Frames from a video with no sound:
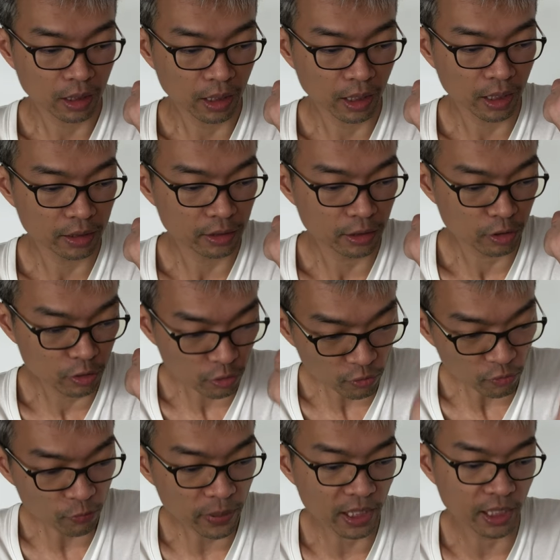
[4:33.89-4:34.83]
The
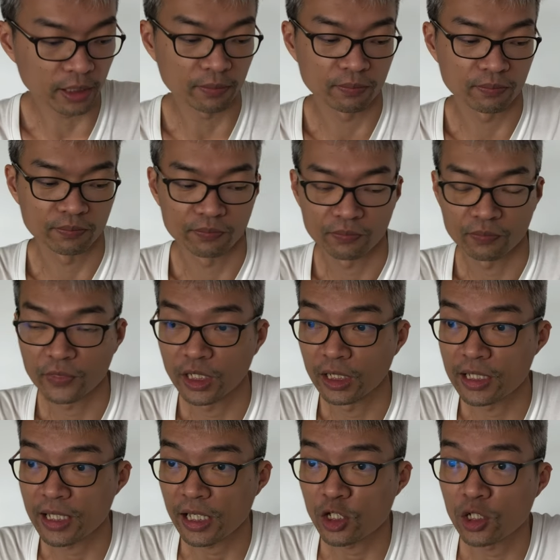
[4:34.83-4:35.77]
growth part
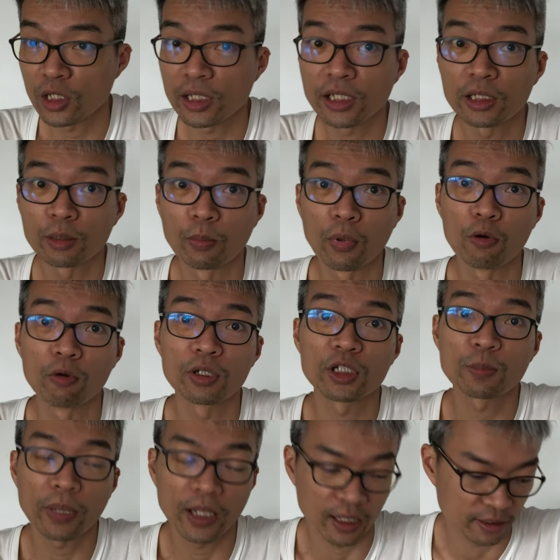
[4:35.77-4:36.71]
is actually the
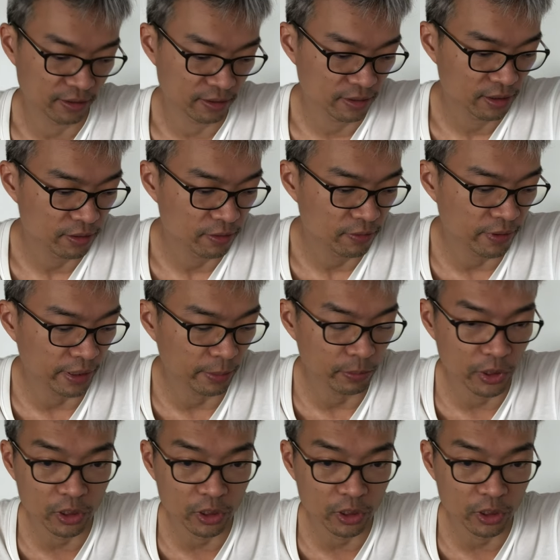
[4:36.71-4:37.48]
bonus part, right?